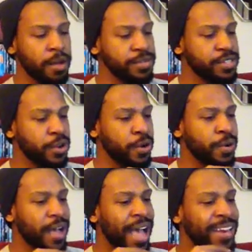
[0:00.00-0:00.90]

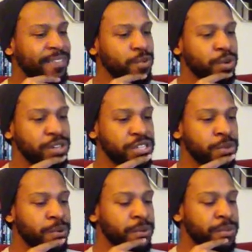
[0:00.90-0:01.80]
So I definitely wanted to
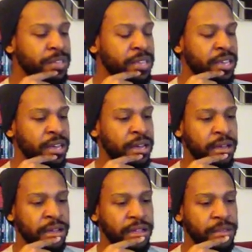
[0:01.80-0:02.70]
scoop up
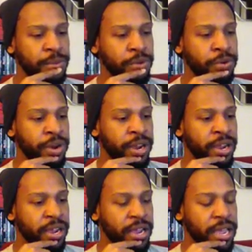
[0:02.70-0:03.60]
the Blu-ray
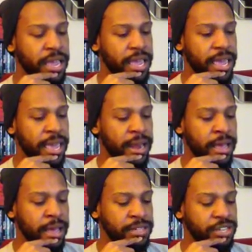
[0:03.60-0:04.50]

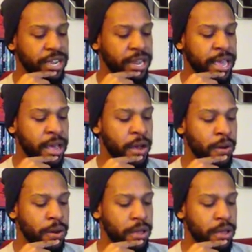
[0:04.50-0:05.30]
and check it out.